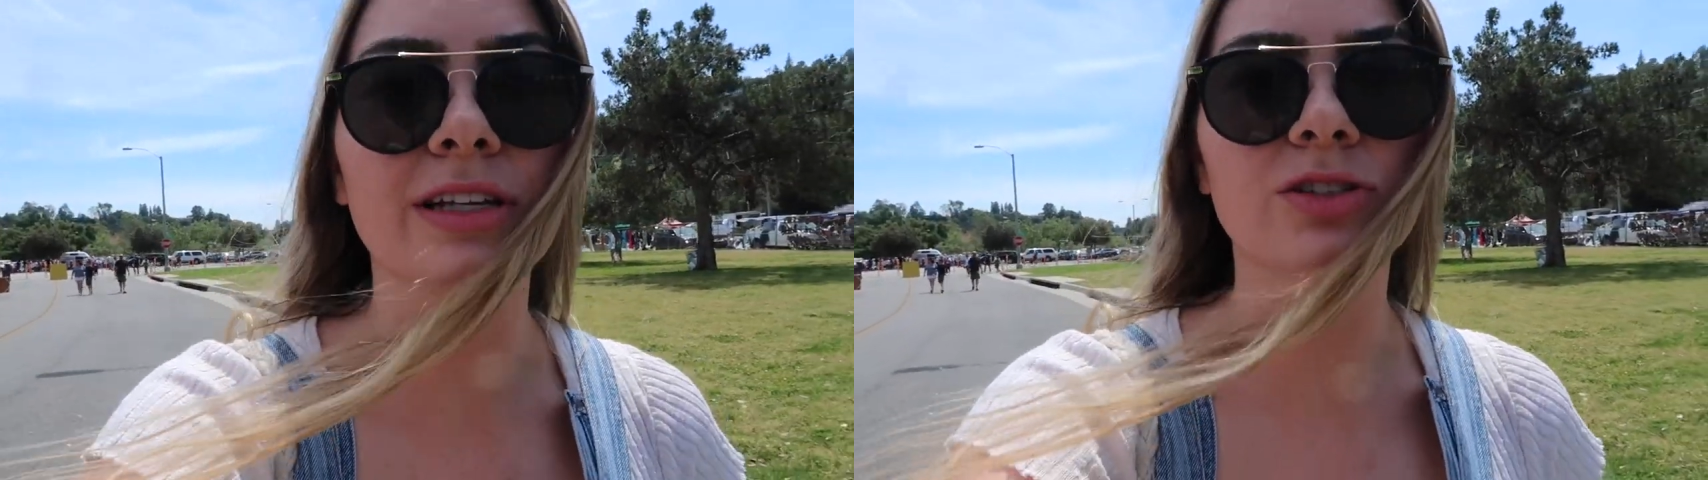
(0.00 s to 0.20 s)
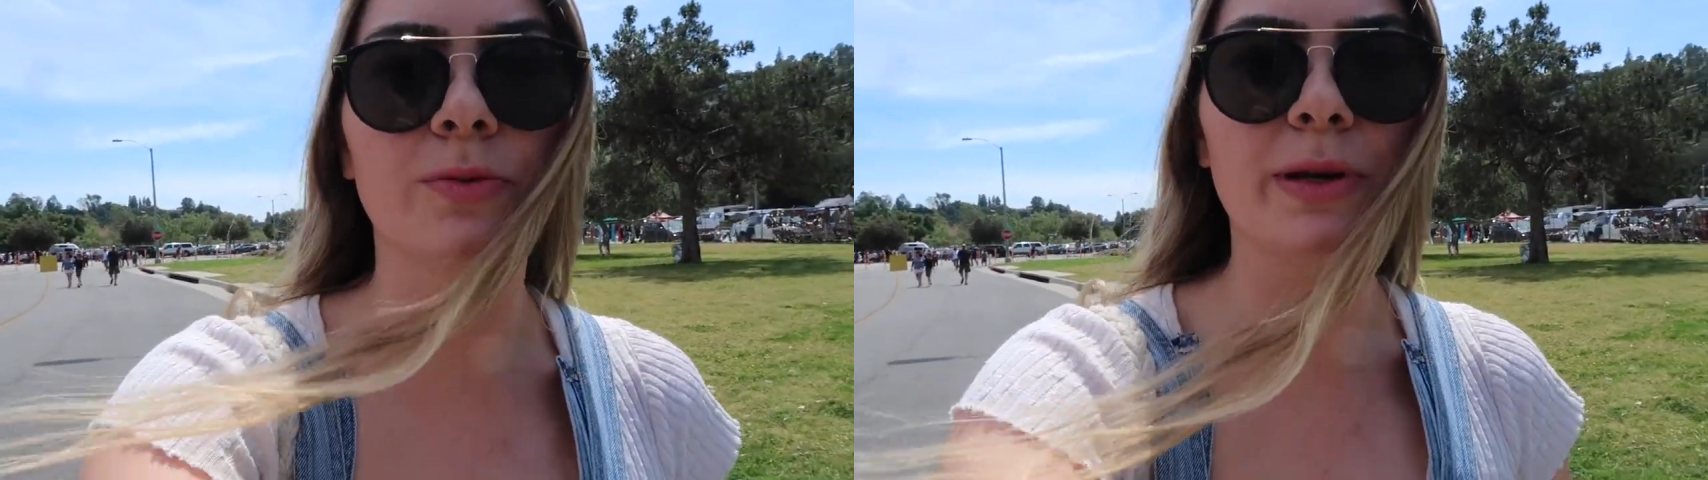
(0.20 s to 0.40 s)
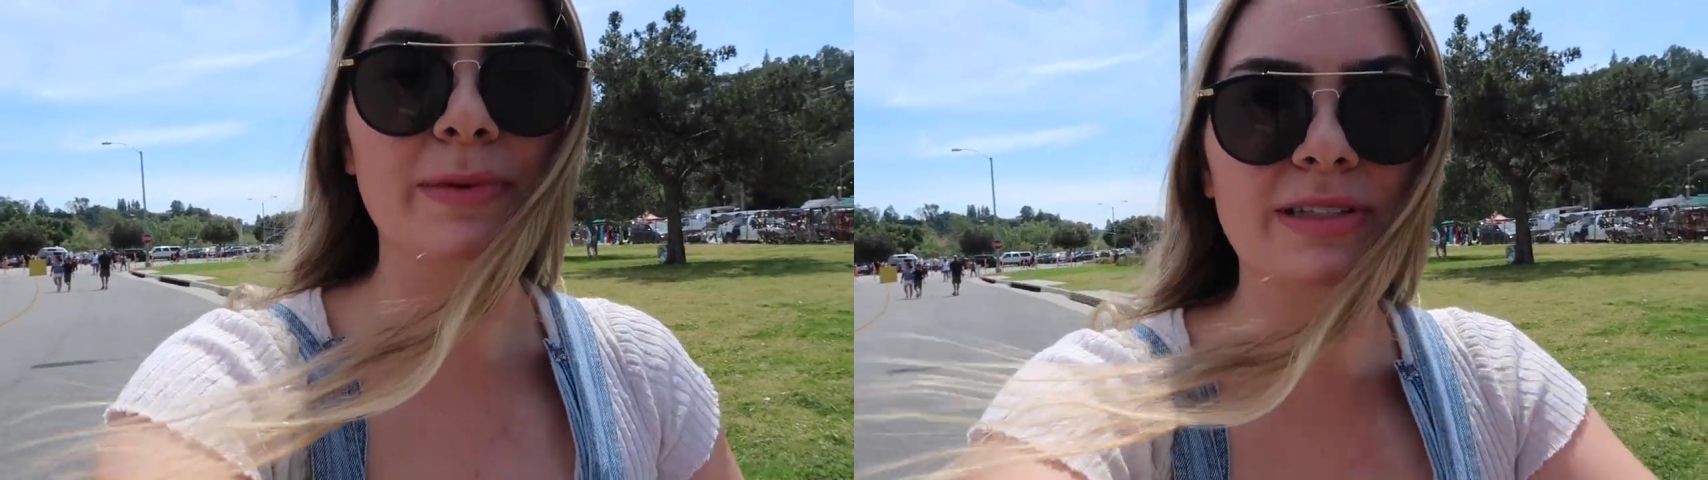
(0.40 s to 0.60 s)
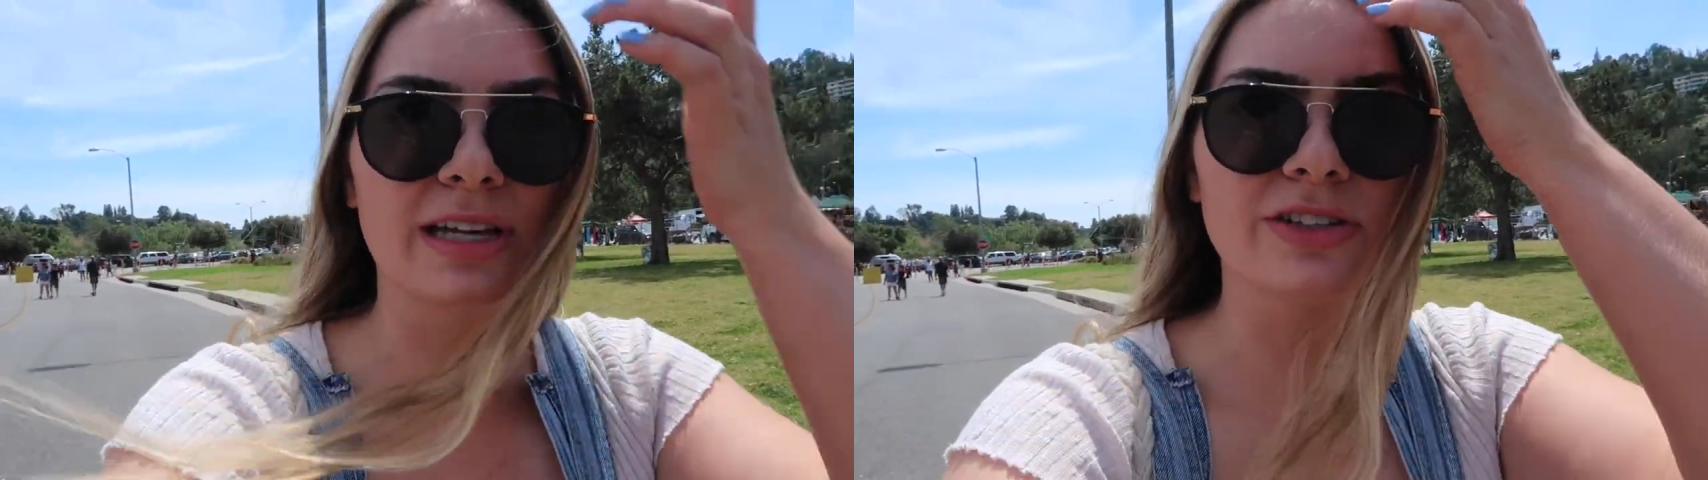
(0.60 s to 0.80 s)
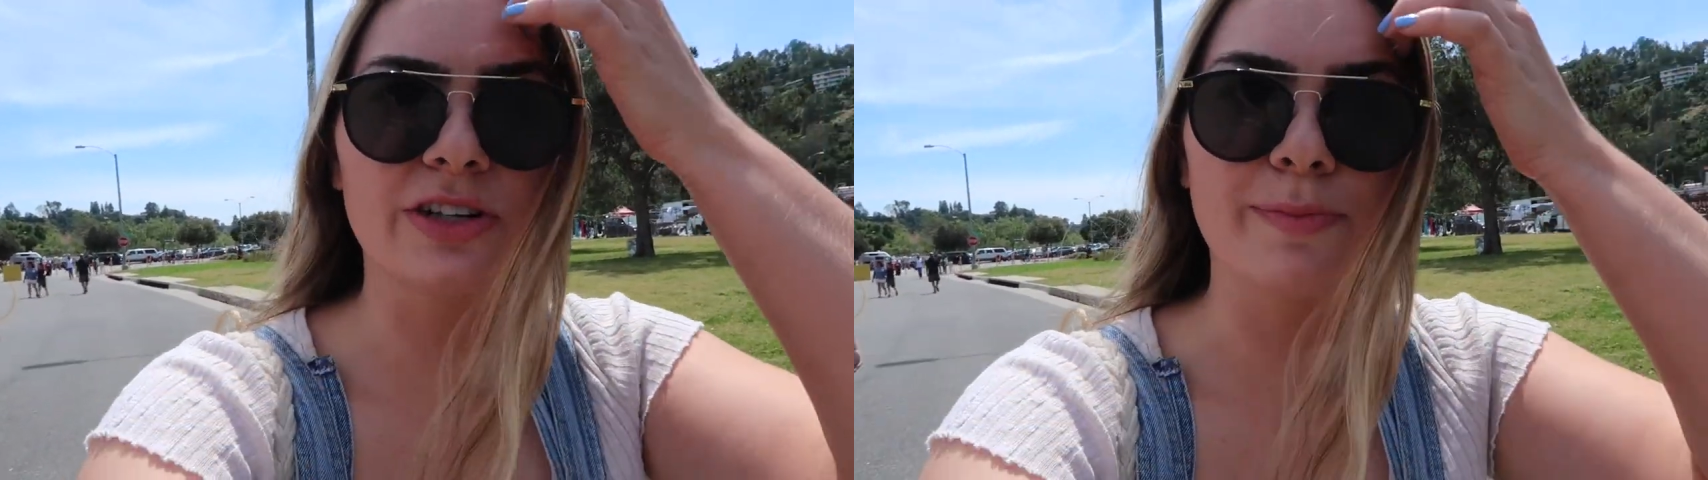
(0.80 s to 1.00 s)
like so many
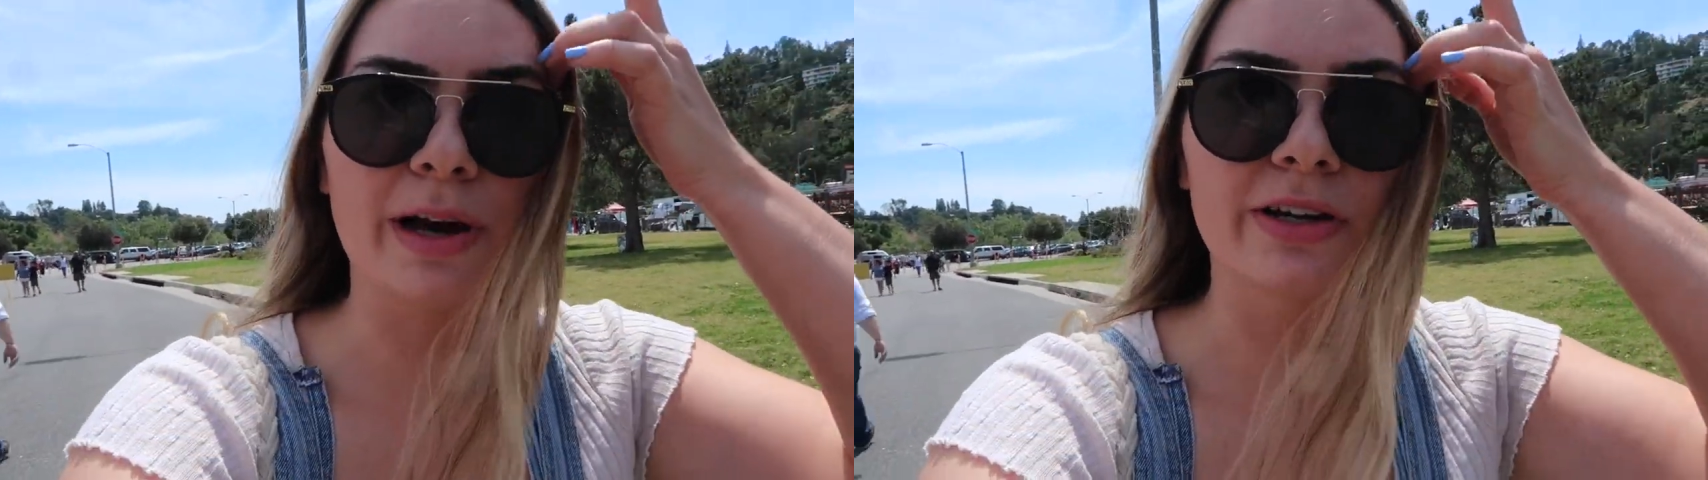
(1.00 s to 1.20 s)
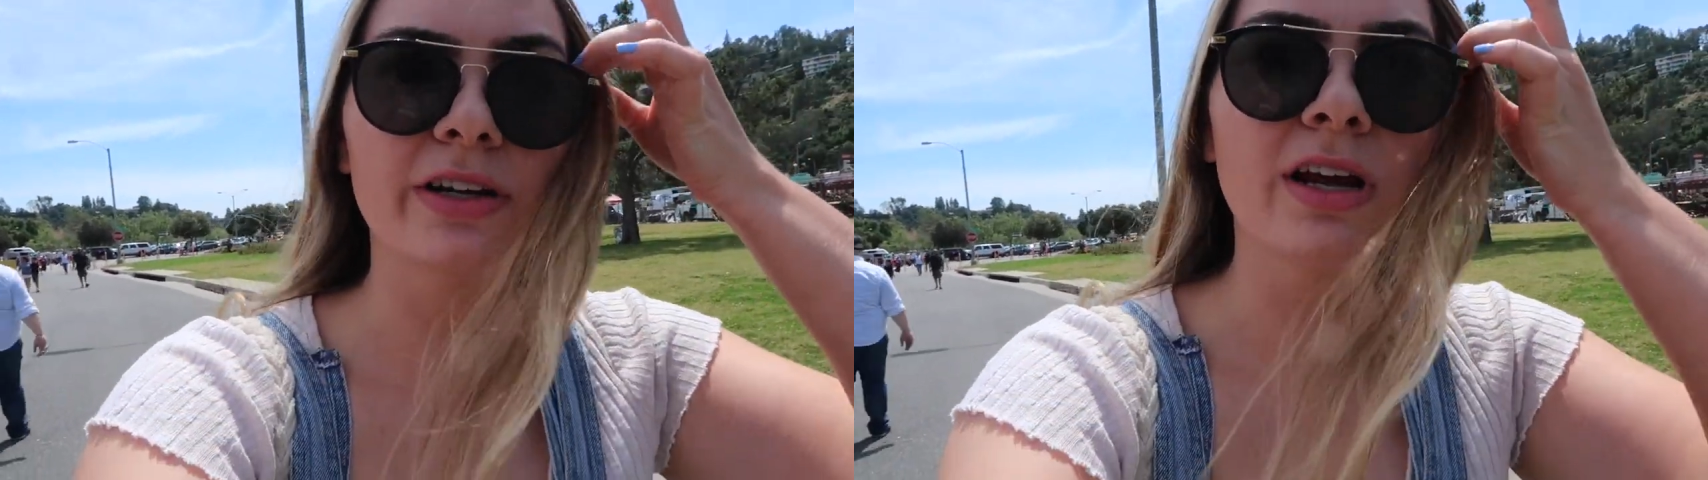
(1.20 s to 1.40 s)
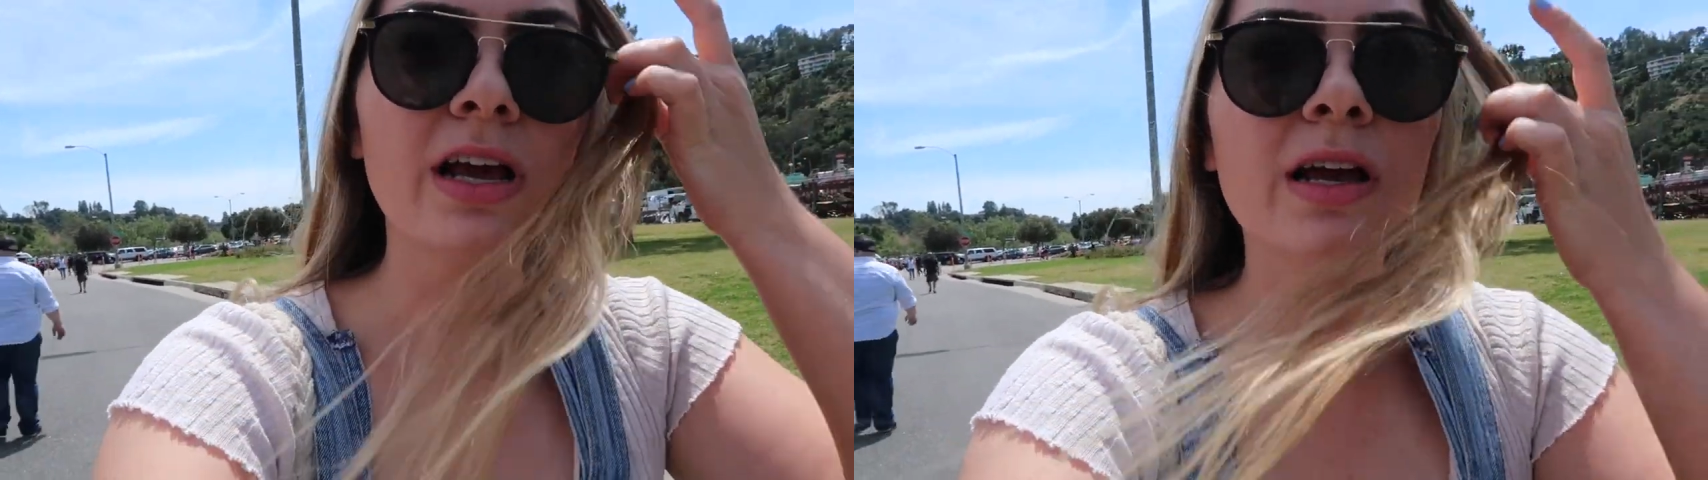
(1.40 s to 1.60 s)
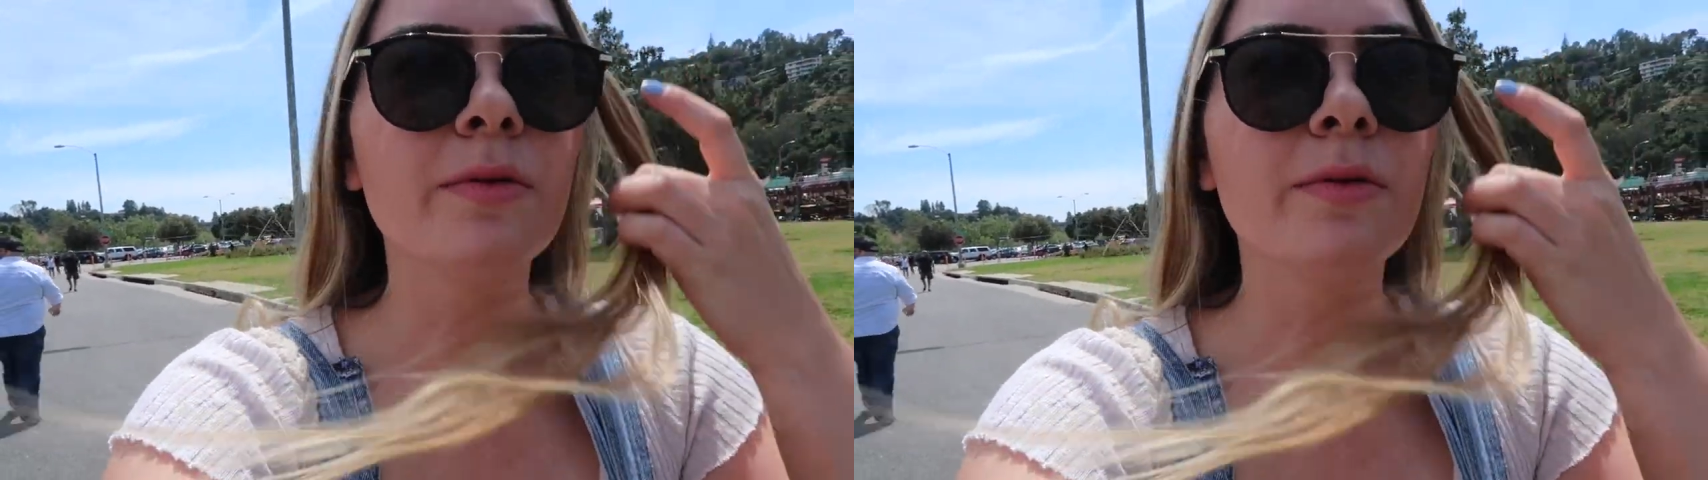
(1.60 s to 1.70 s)
mid-century modern